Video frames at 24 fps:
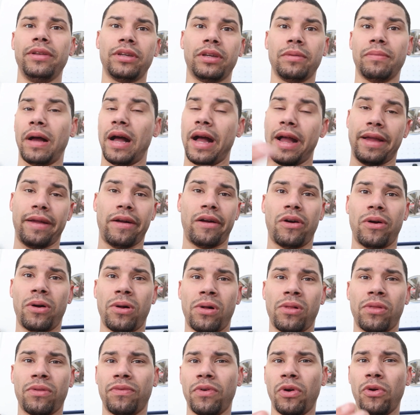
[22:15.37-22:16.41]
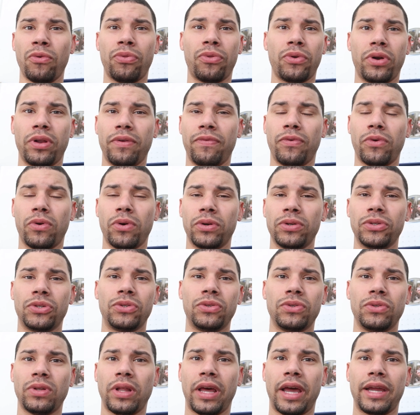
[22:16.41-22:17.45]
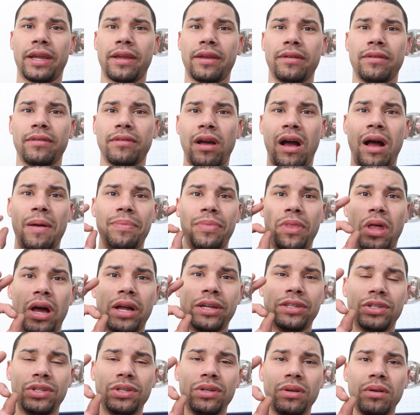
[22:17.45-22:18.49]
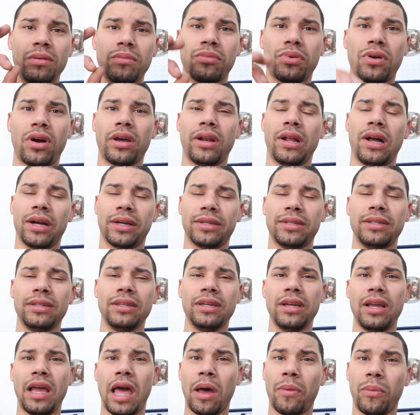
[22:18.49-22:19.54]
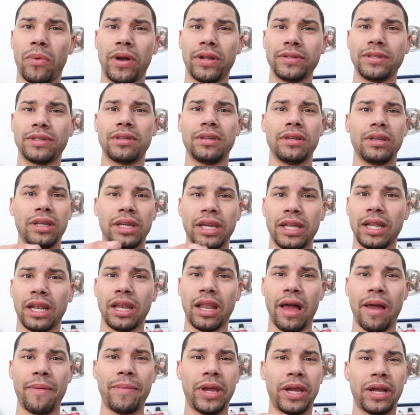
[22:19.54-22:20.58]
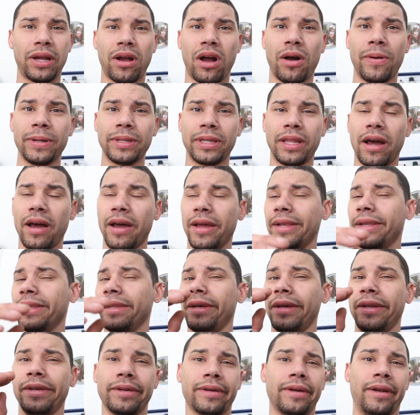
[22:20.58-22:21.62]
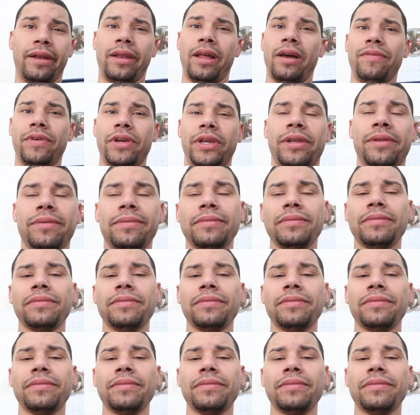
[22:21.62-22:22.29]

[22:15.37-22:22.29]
You can buy all the 034's like top-notch products at once, get an alignment, call it done, and you're gonna love it.